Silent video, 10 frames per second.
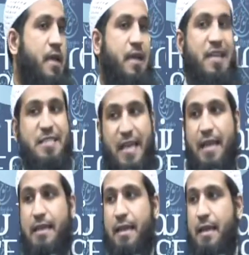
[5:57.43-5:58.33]
he
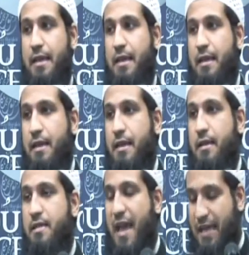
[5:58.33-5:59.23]
said
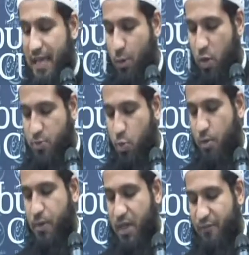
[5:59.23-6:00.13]
that he was
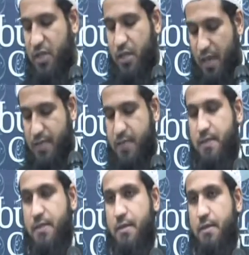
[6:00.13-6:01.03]
more beloved to
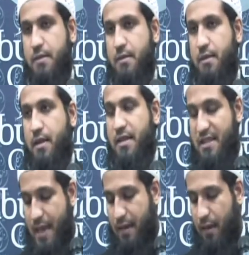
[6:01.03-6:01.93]
us
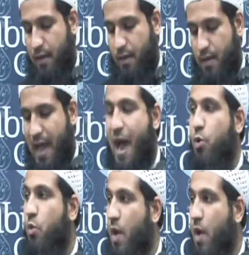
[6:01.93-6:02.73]
than our